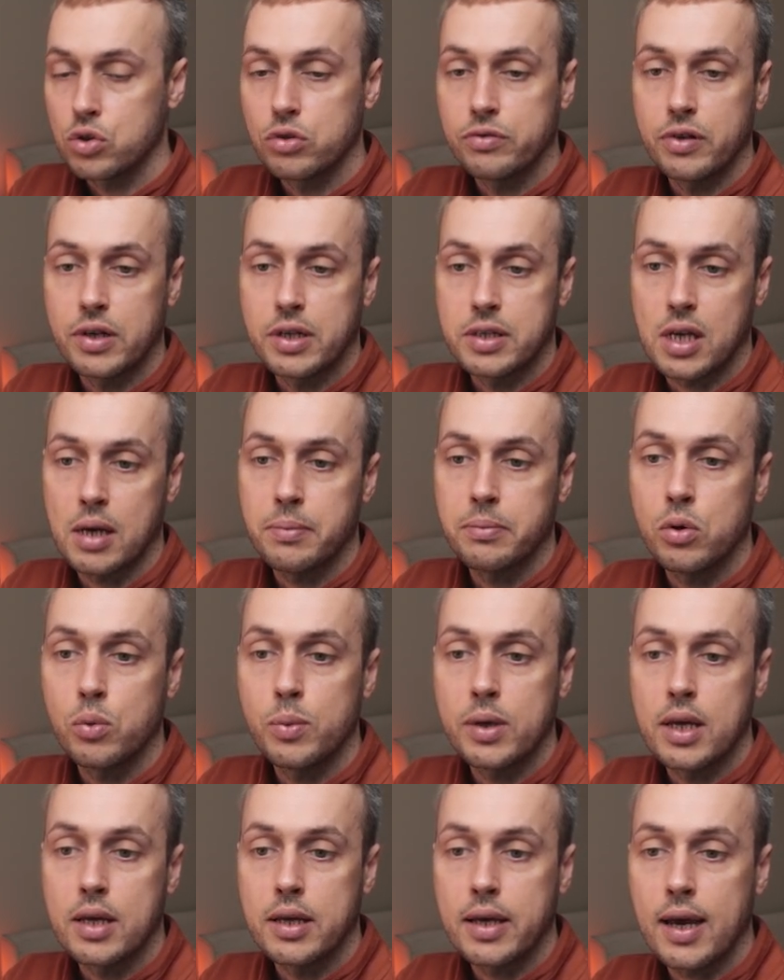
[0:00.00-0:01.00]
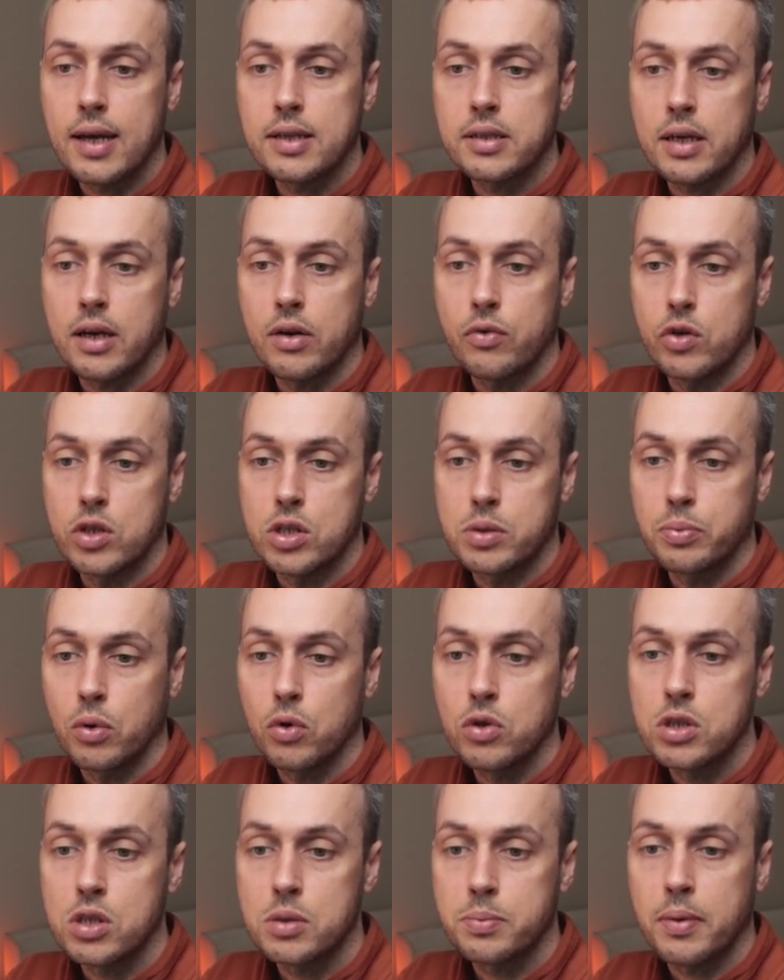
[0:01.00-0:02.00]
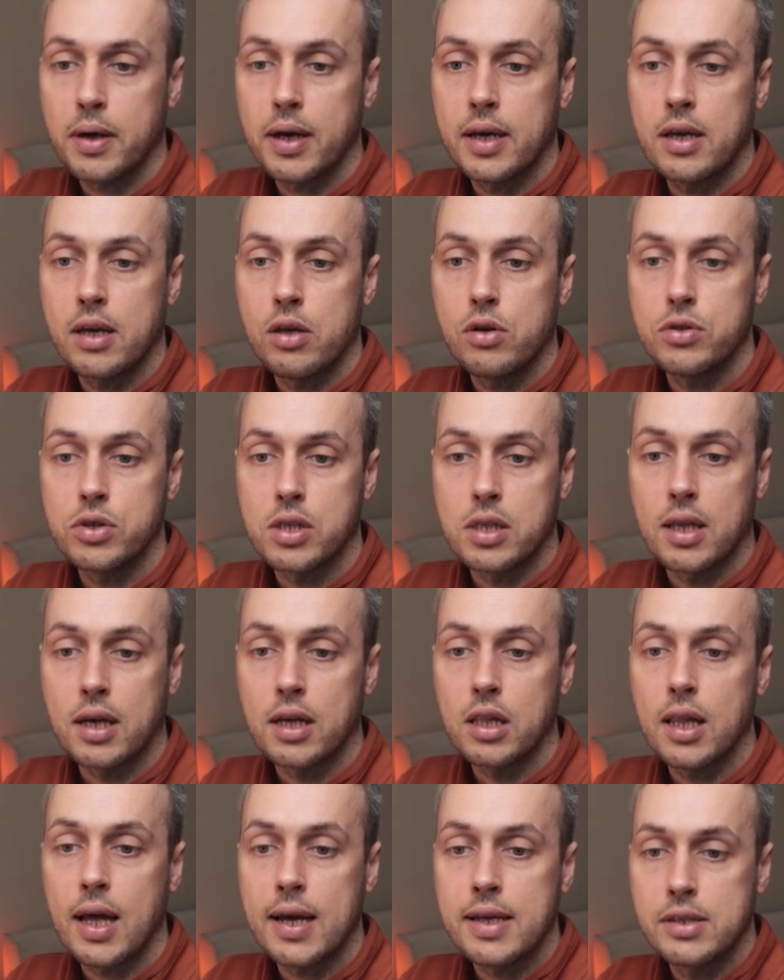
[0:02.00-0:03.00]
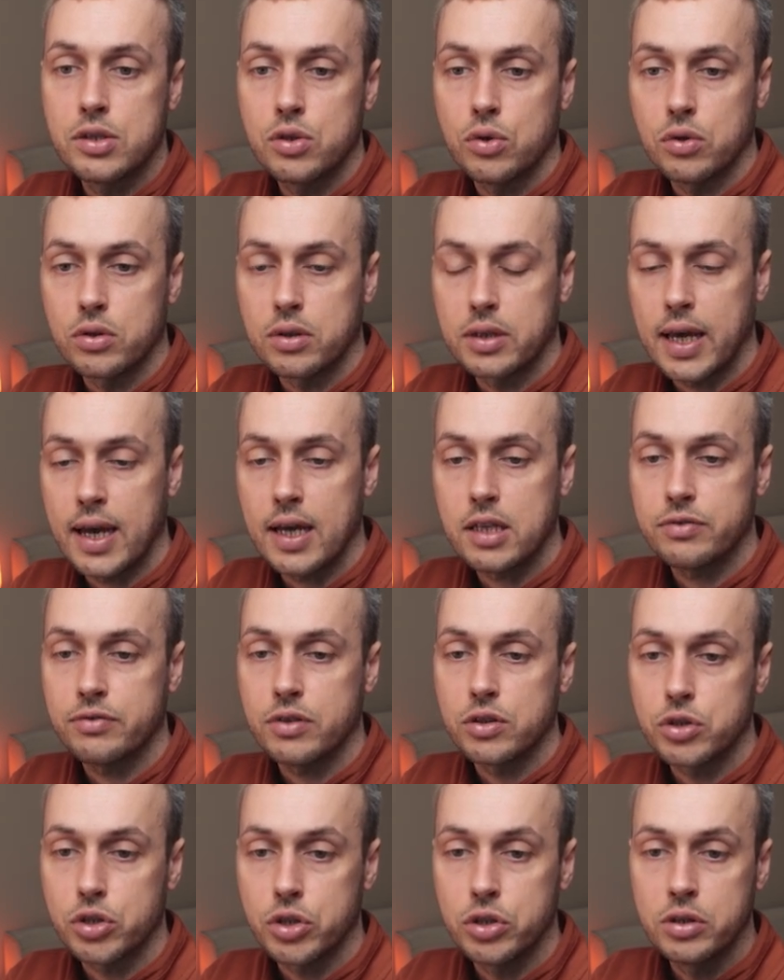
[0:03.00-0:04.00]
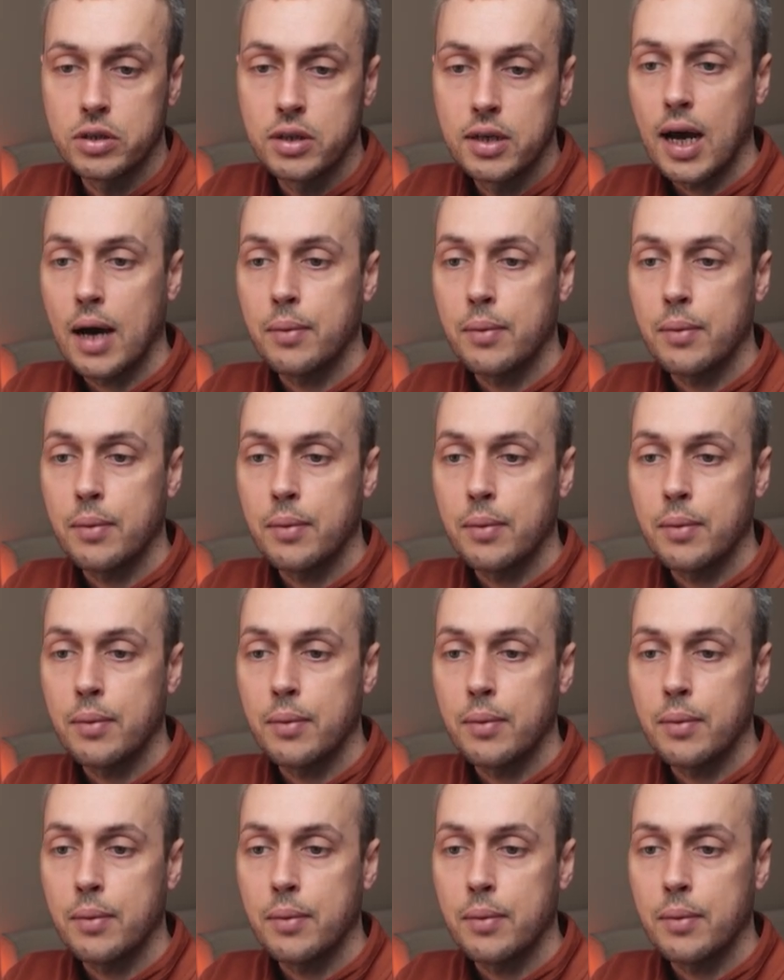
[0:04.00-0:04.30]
So for example, we can get a response by using the client.get function,